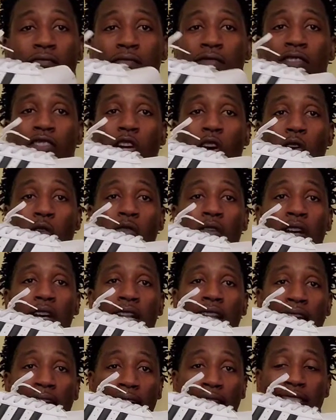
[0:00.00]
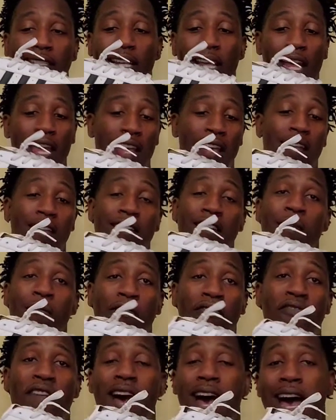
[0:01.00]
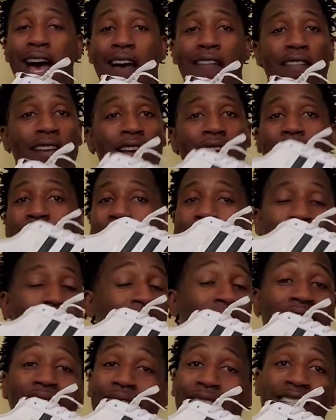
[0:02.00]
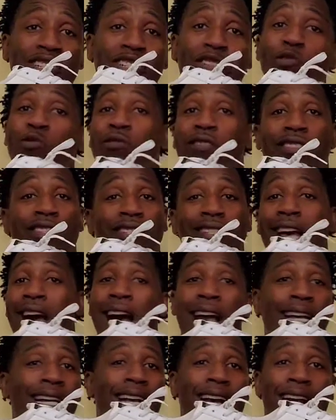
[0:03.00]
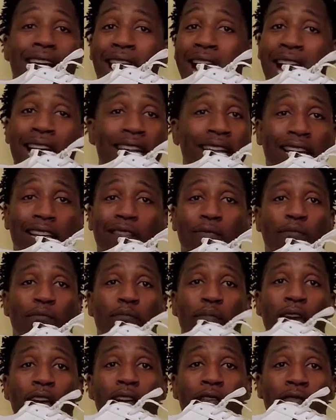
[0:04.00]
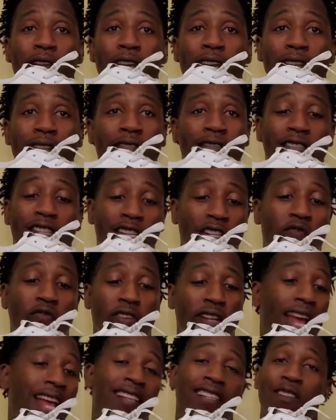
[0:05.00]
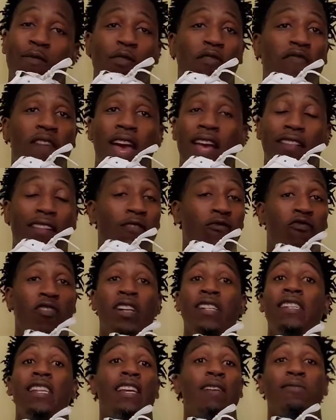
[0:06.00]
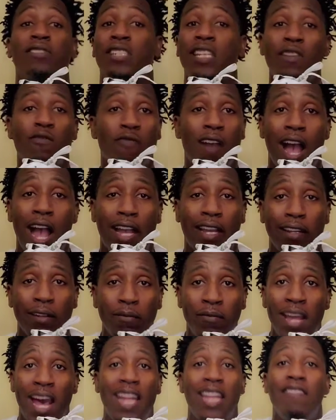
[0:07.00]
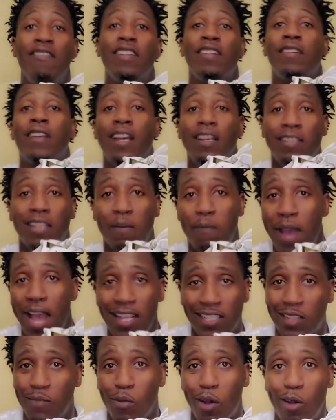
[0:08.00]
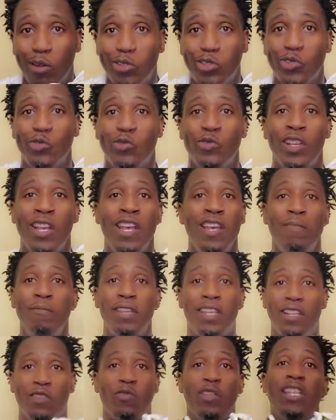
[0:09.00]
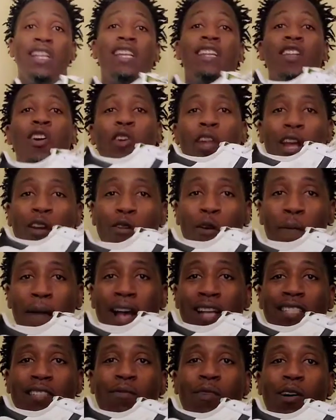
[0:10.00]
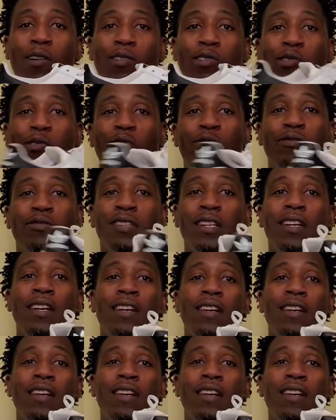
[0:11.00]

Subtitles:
So, like I said, number 5, this shoe is just iconic, period, just for that simple fact of Run DMC rocking them. Not even because they're basketball shoes, because we didn't know they were basketball shoes.